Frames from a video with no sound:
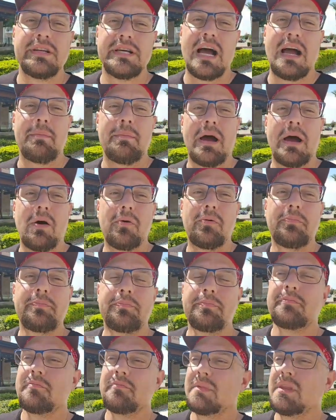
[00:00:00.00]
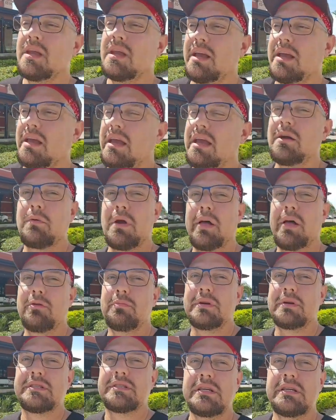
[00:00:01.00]
time out. Can get rather
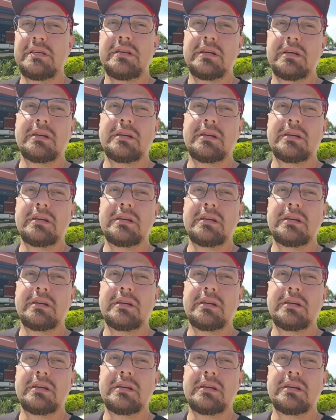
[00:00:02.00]
busy.